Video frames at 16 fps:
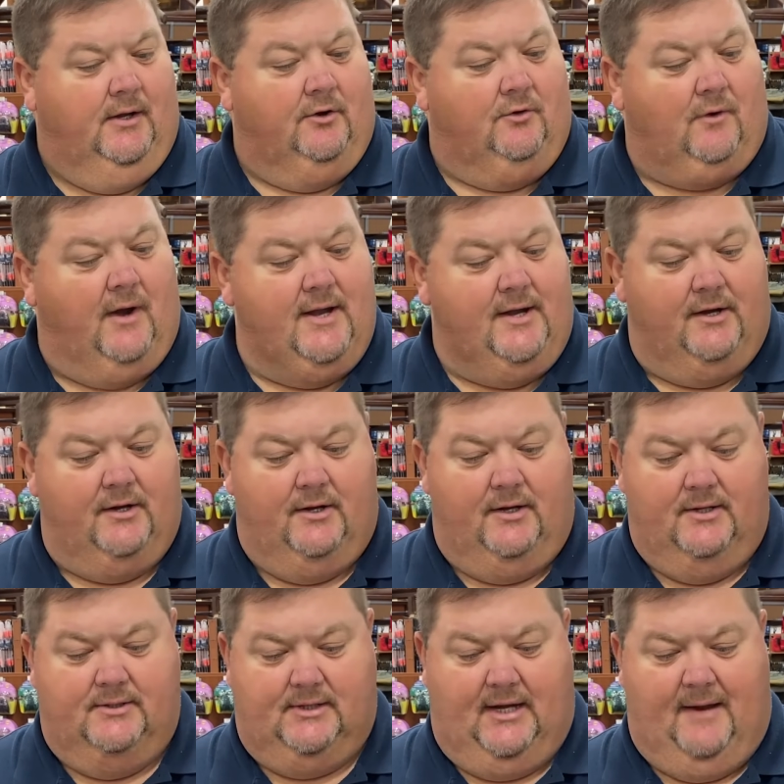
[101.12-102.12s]
great
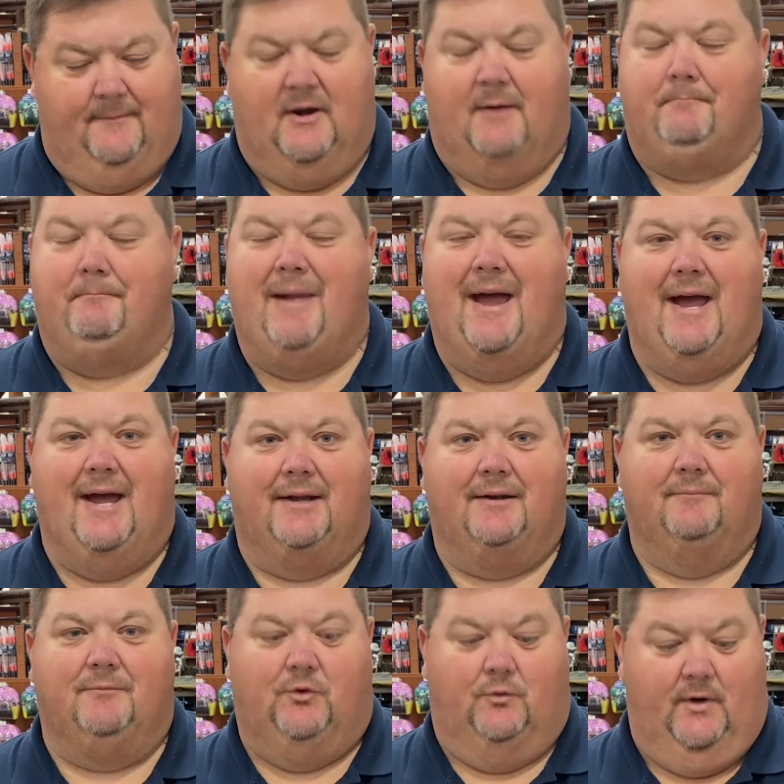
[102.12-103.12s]
guns, came in a
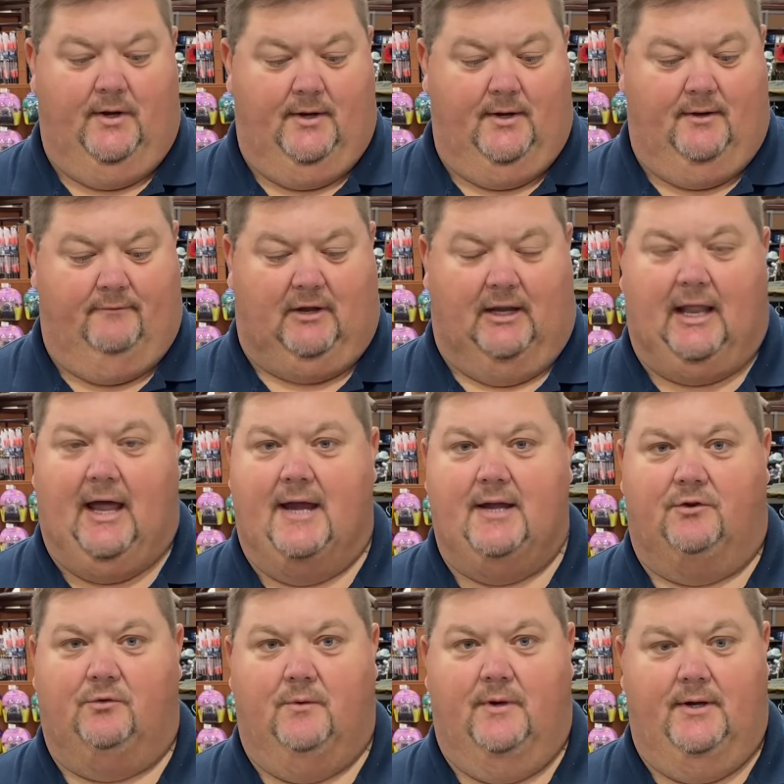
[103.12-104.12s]
Magnum 12, a
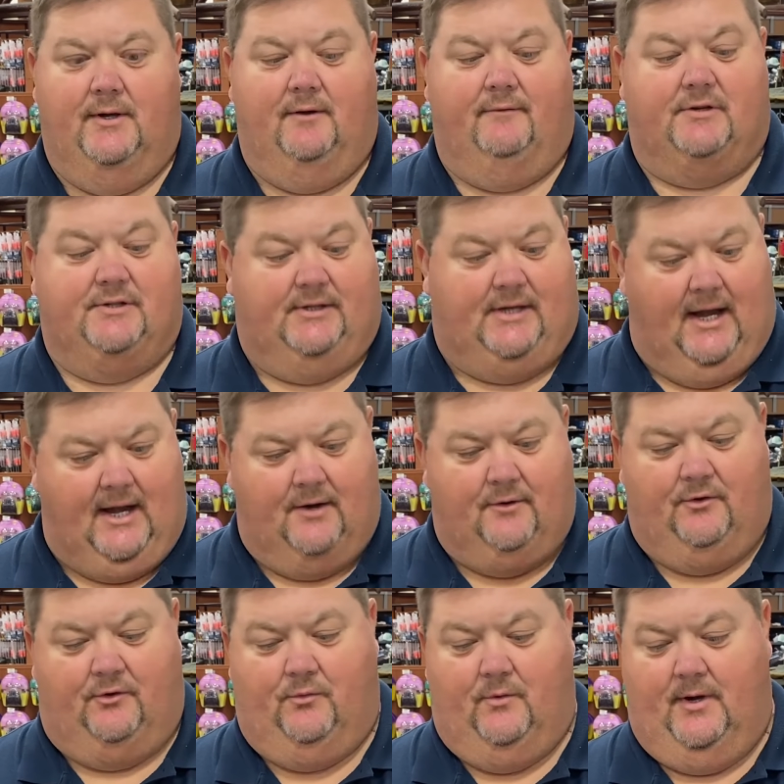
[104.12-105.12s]
light 12, a
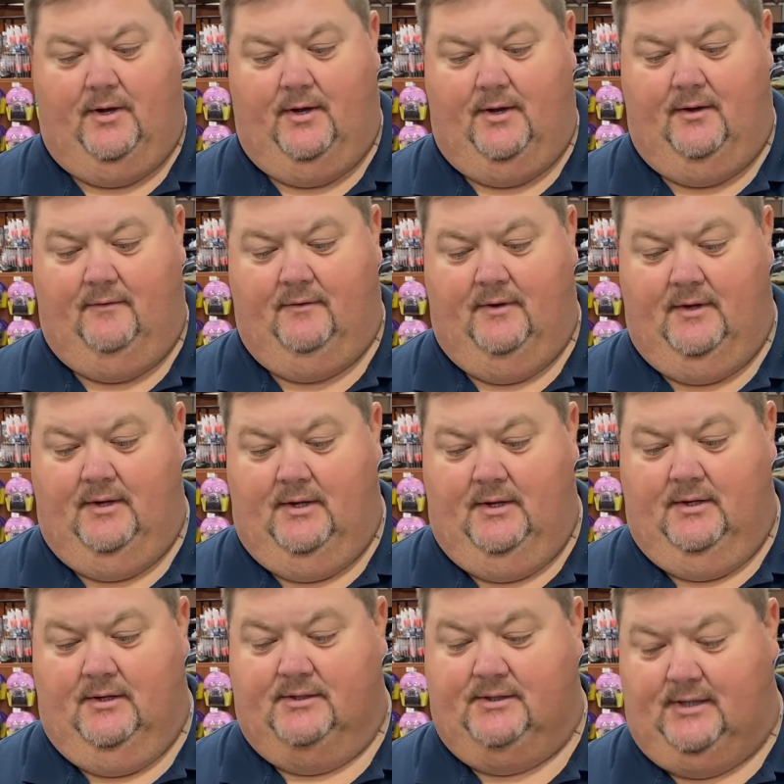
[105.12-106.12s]
standard 12,
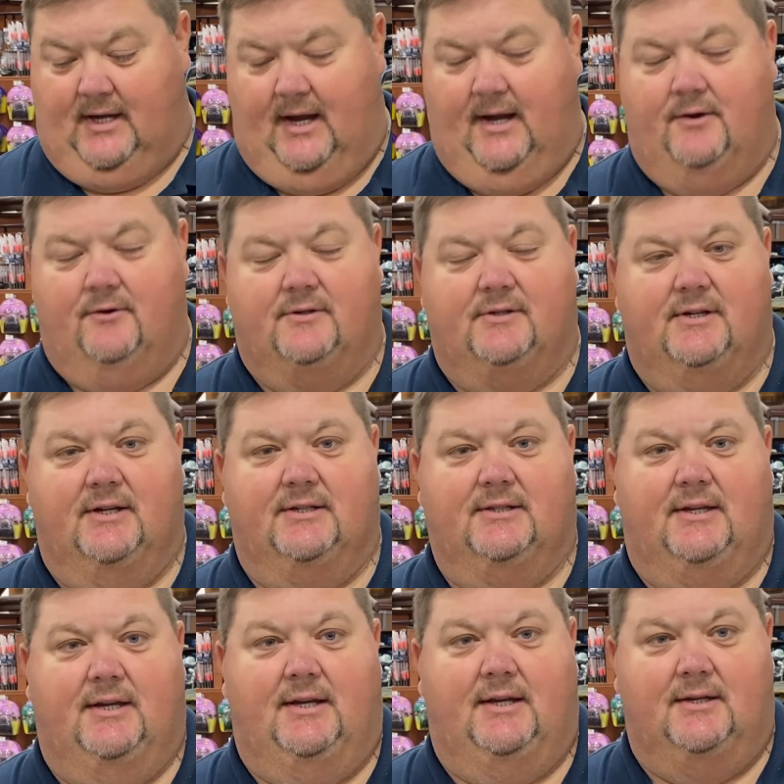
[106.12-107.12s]
standard
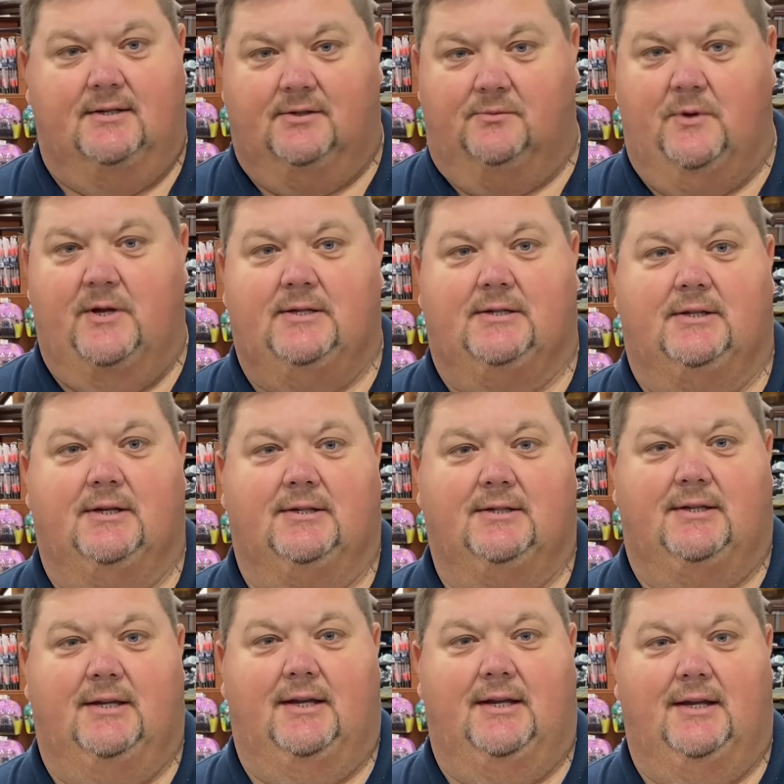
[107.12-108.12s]
16, sweet
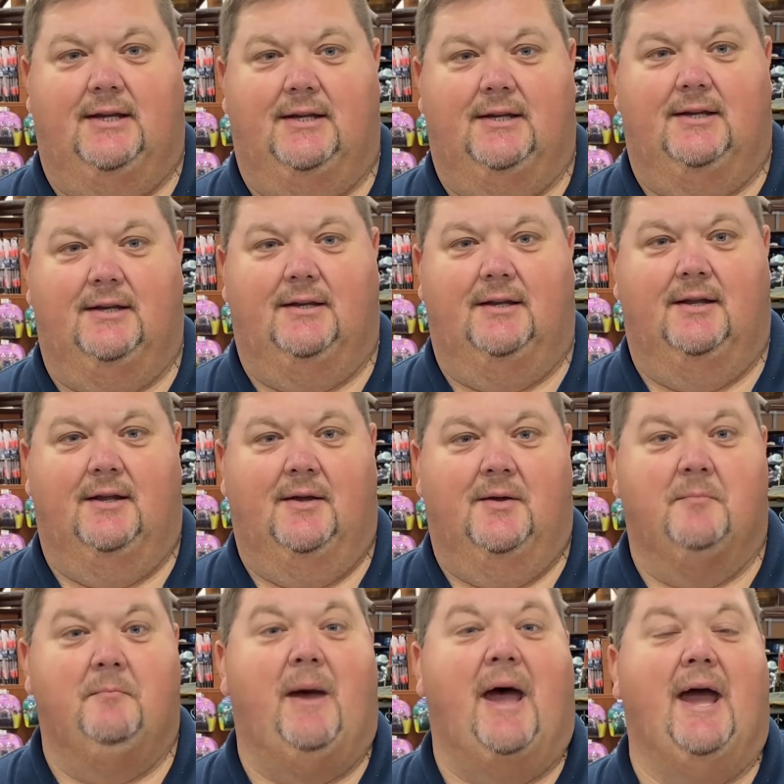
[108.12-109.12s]
16,
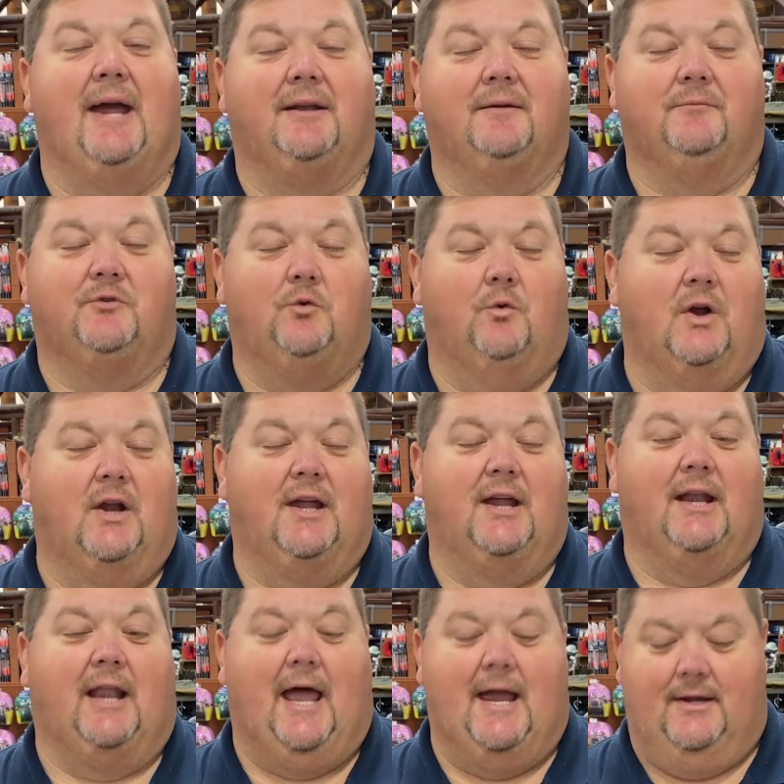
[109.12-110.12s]
Magnum 20,
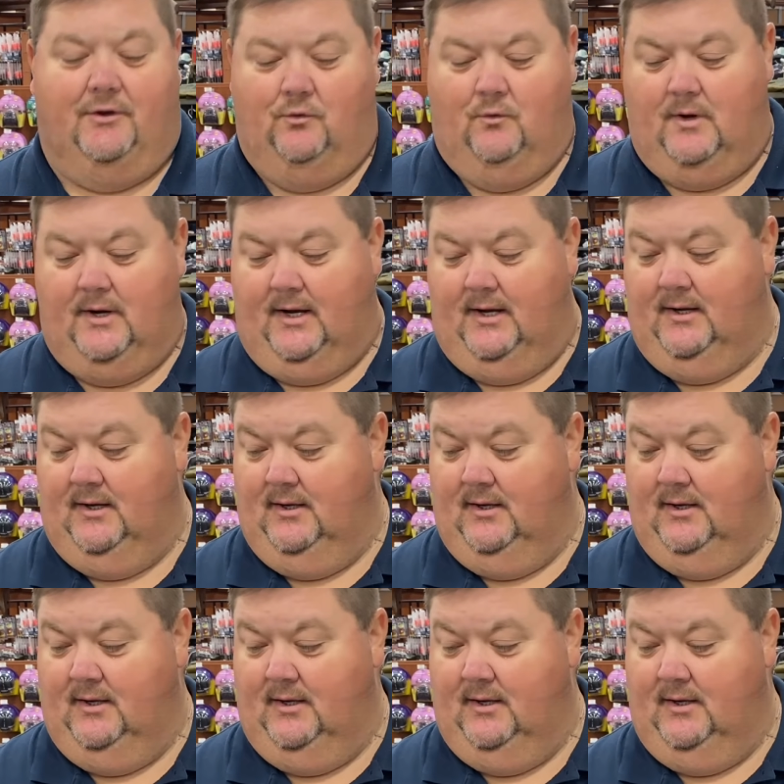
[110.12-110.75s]
and light 20.